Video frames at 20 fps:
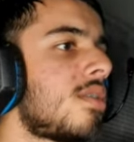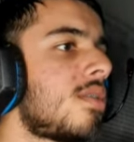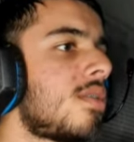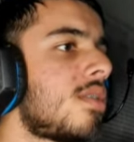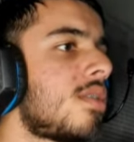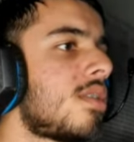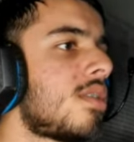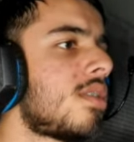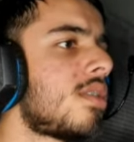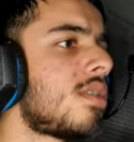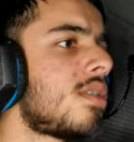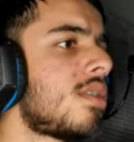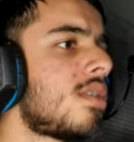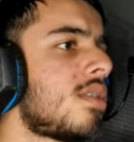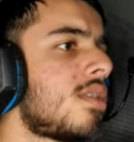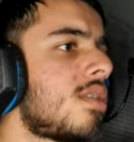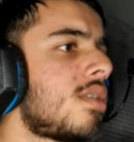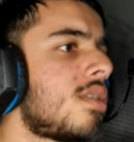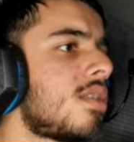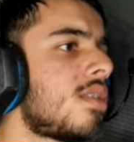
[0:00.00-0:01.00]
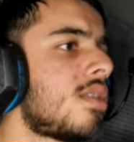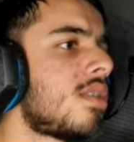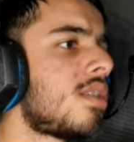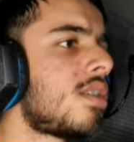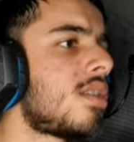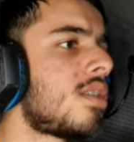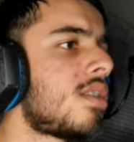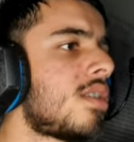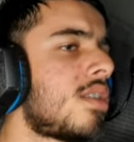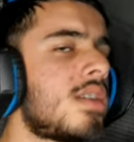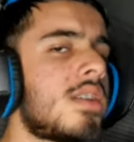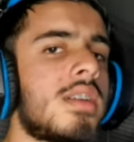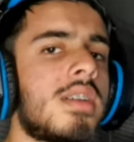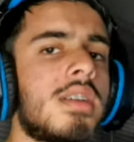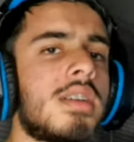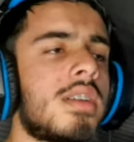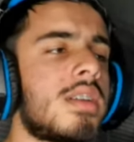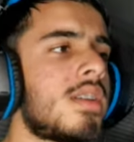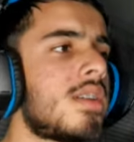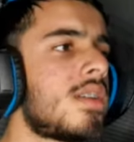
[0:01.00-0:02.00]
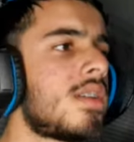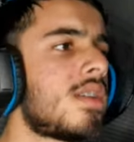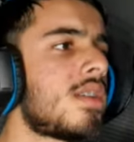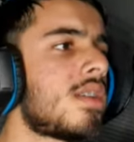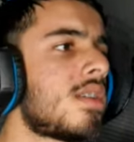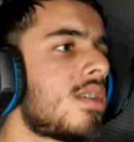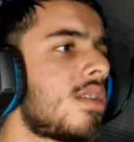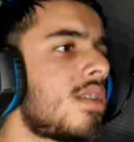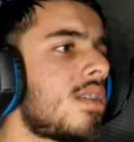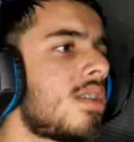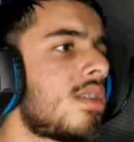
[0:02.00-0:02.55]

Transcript: (silence)